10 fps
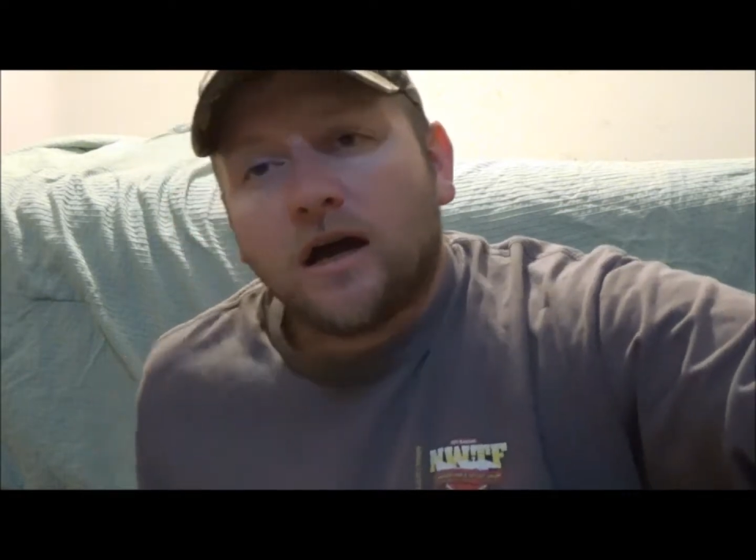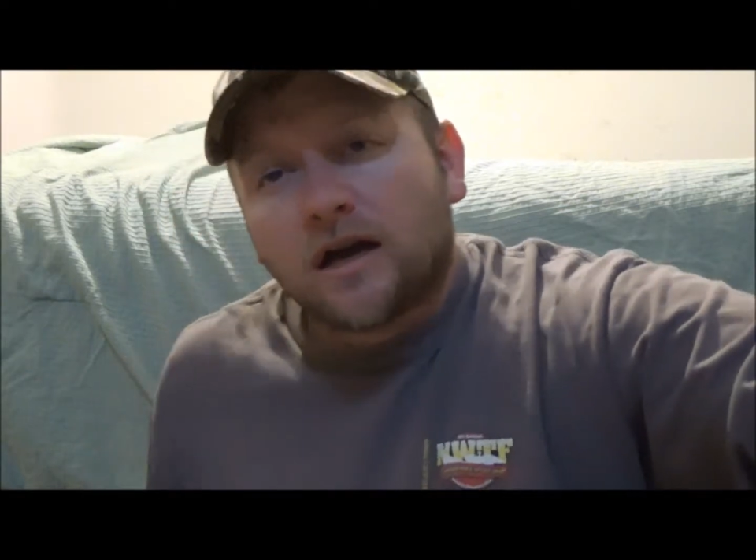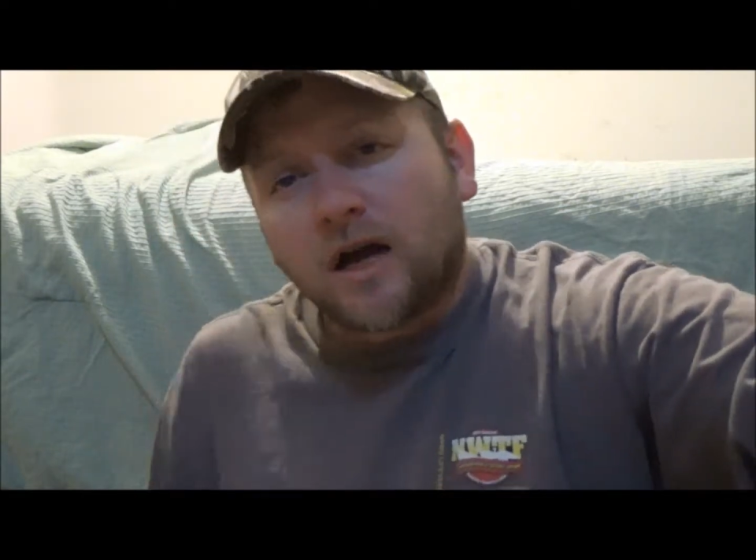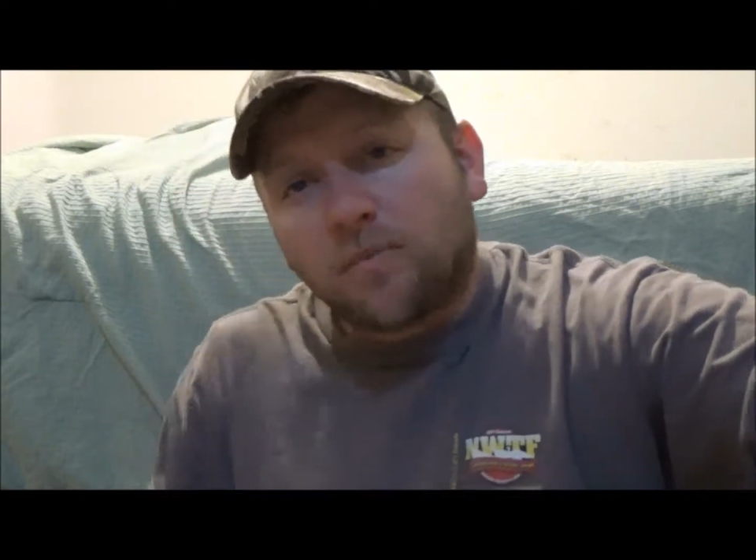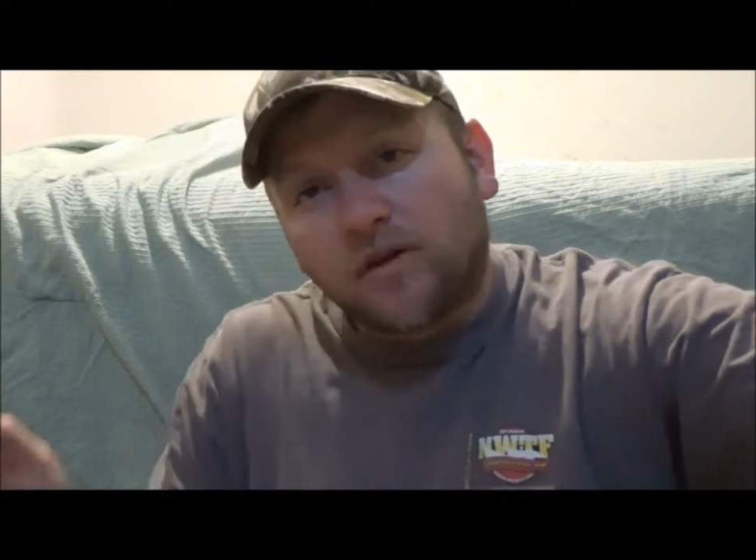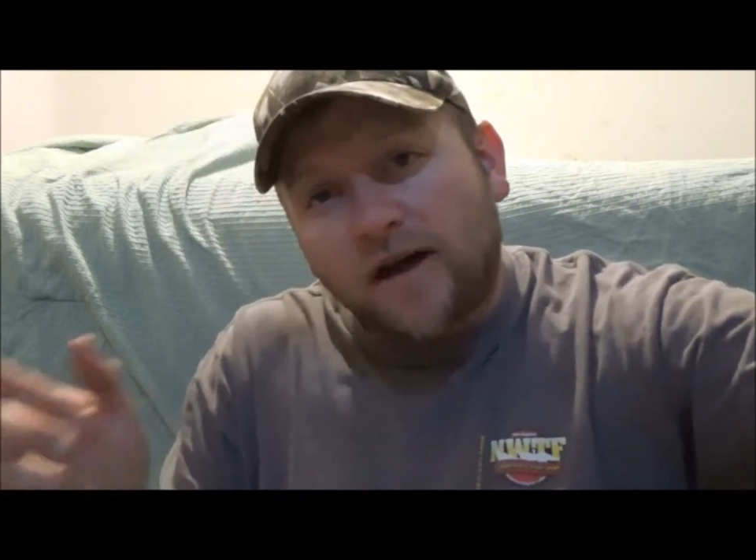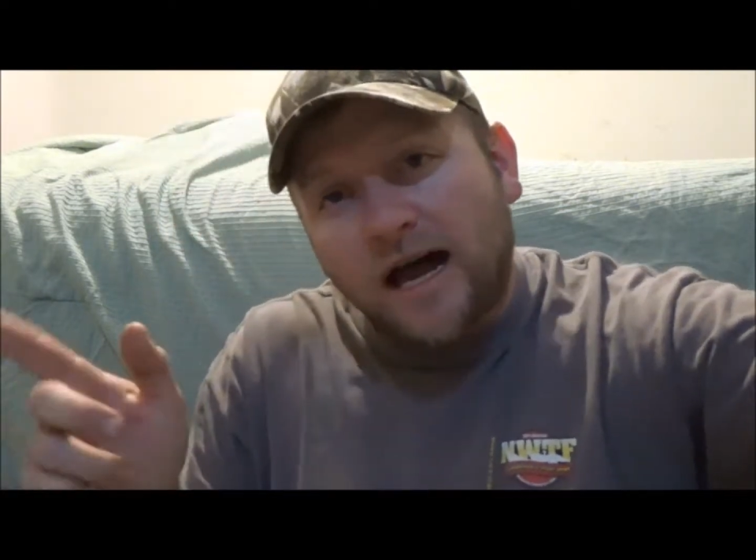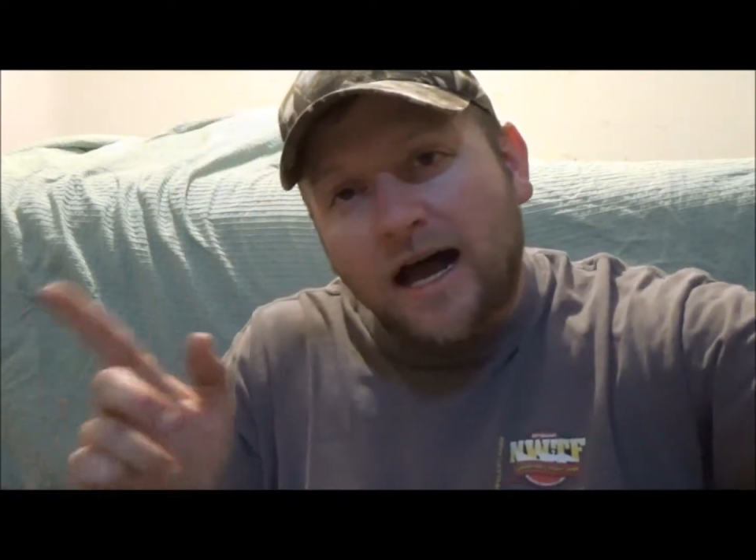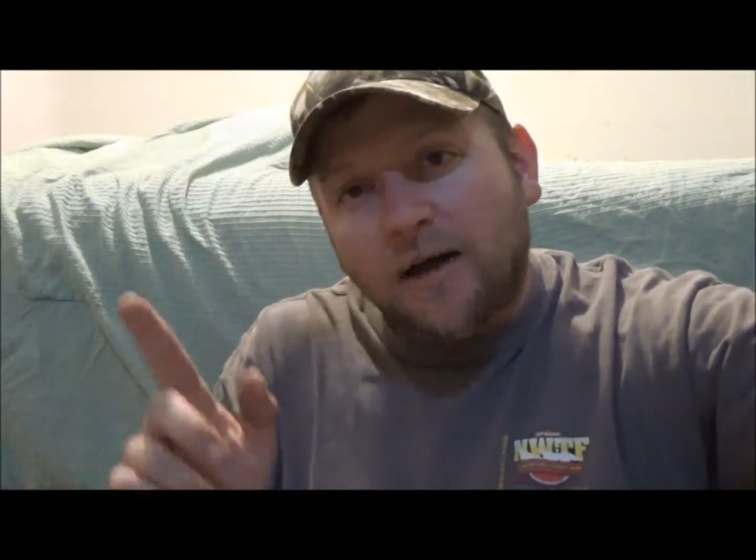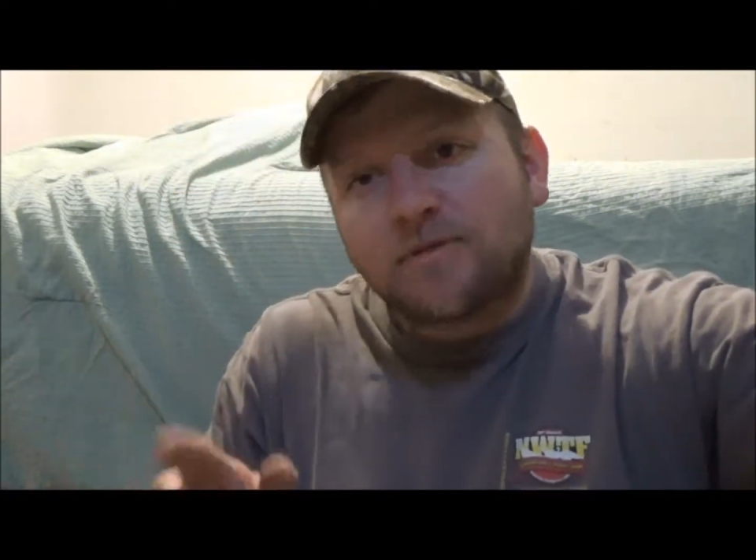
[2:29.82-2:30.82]
a couple of
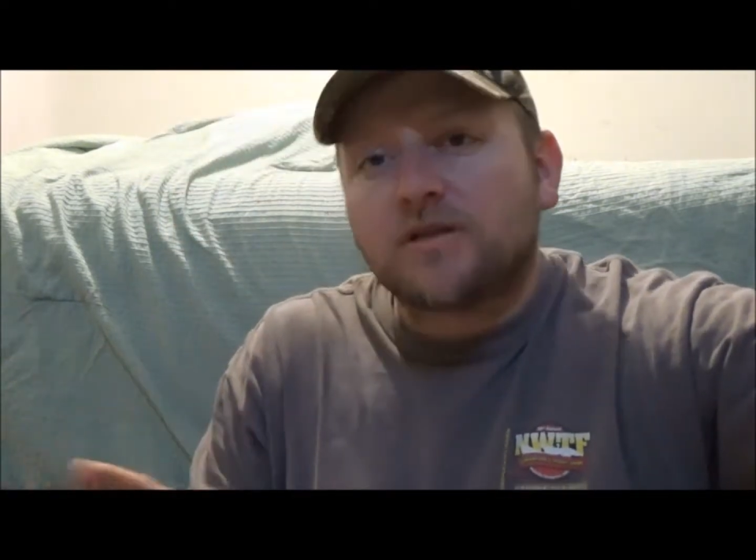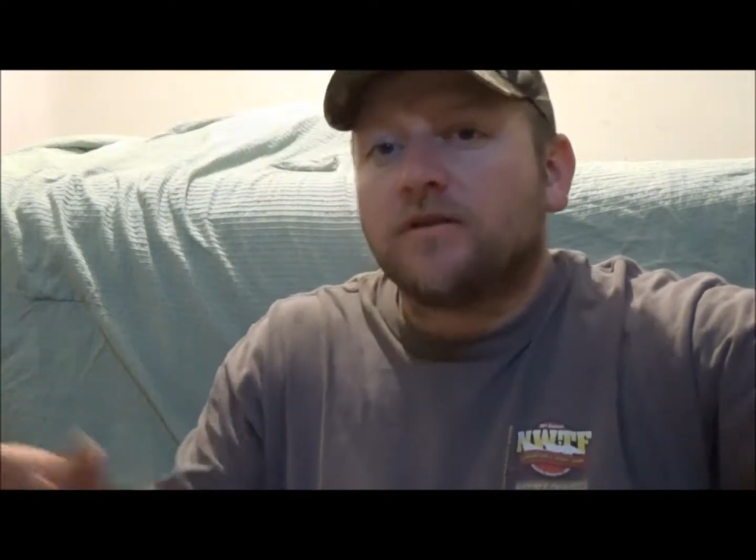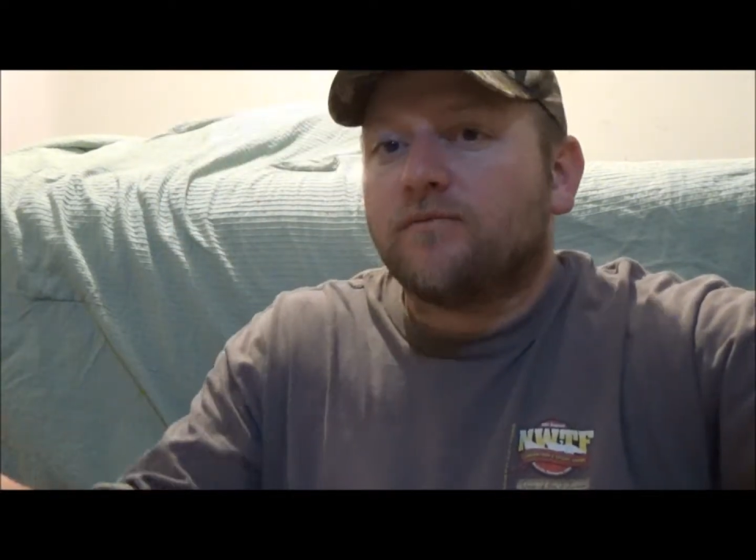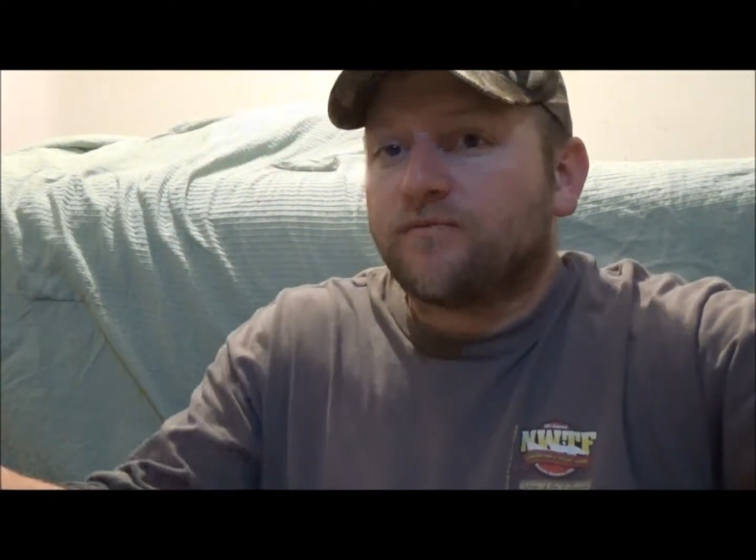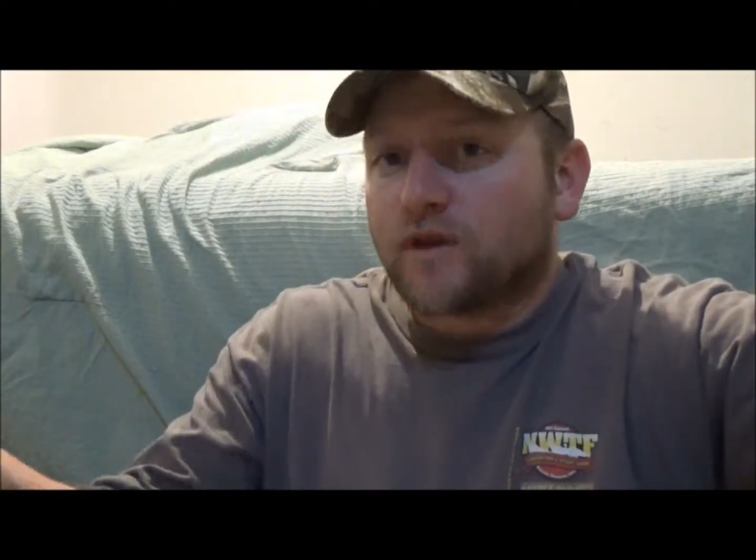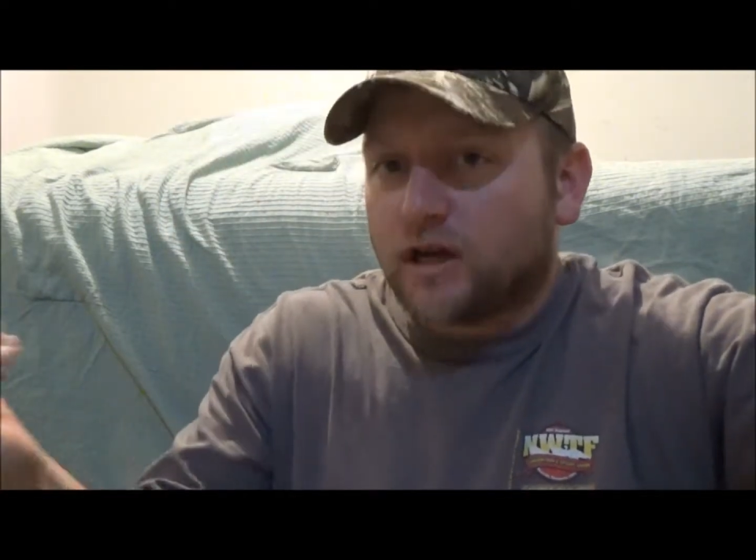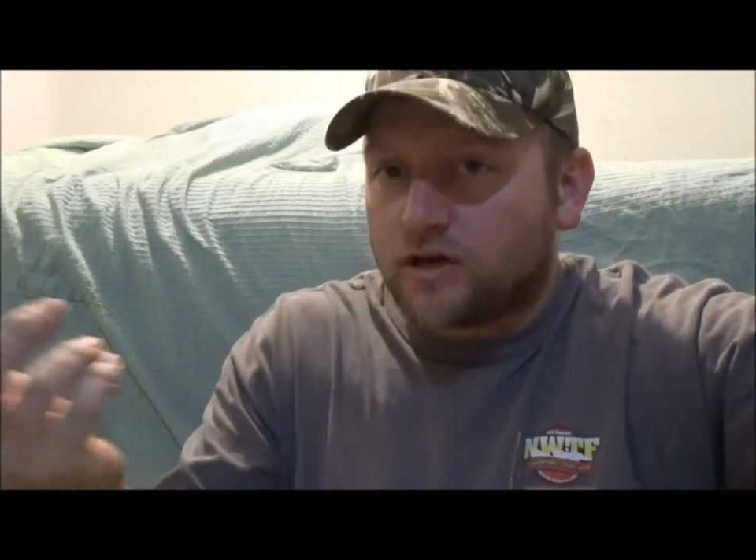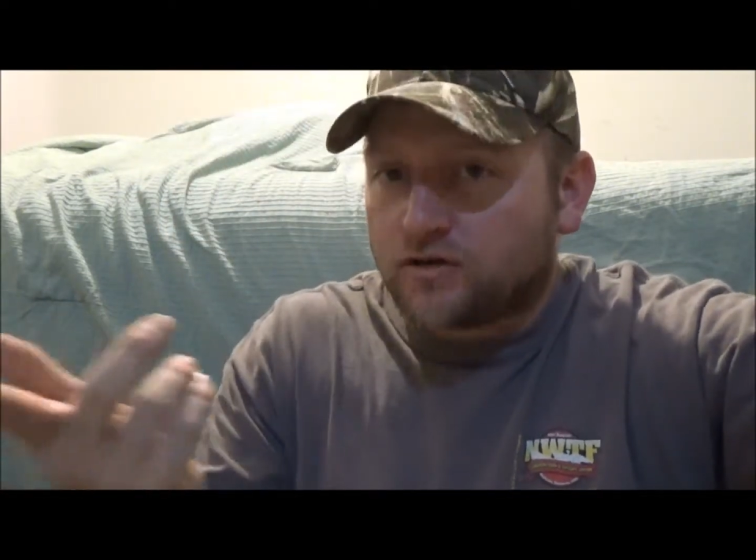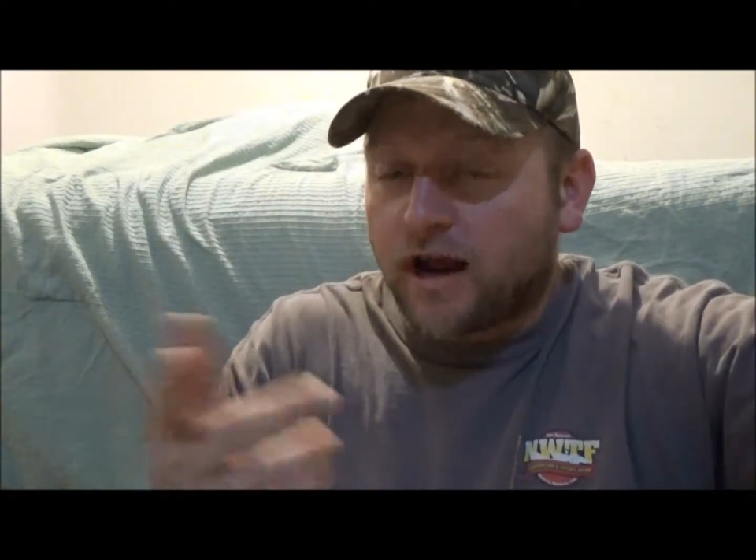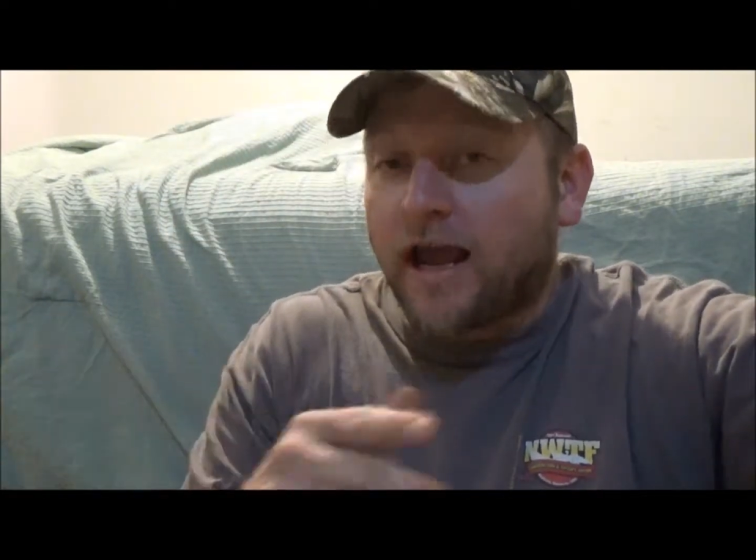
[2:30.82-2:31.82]
hops and a
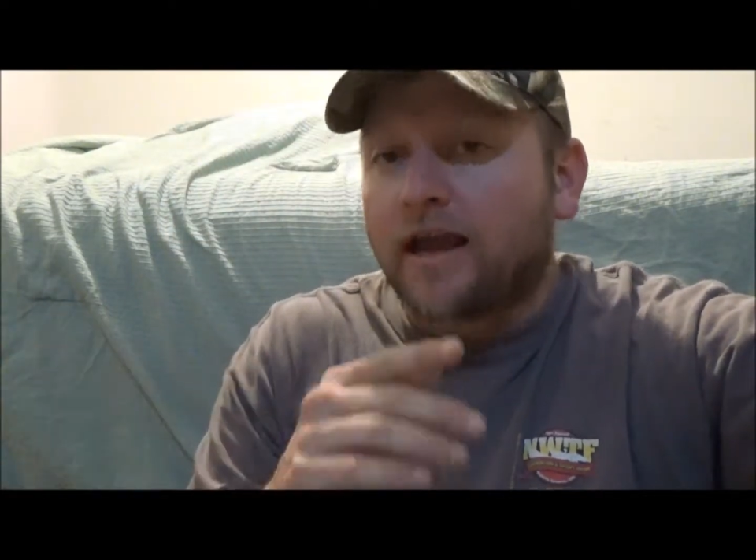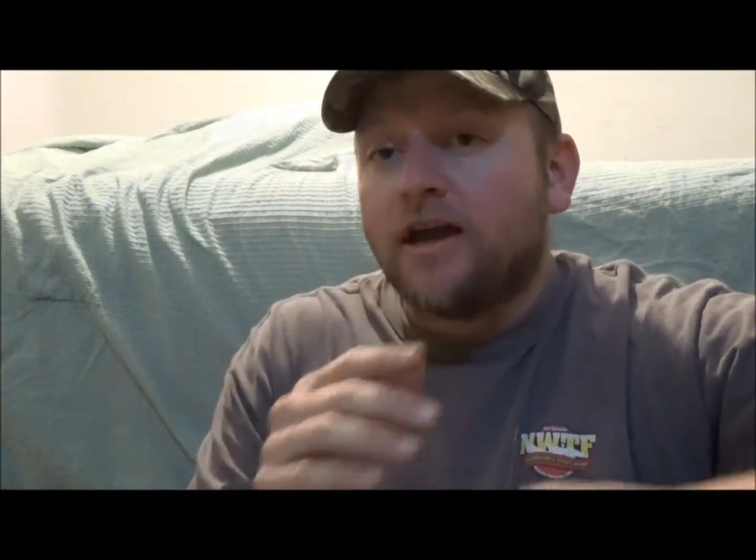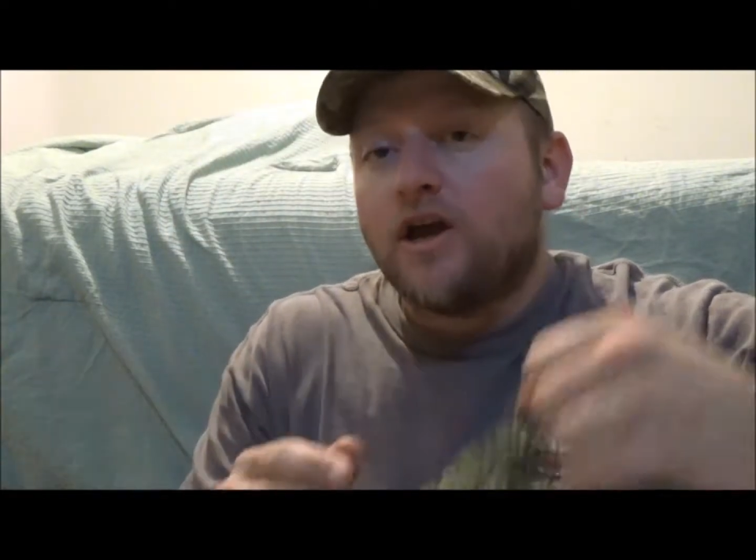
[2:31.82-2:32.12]
drag.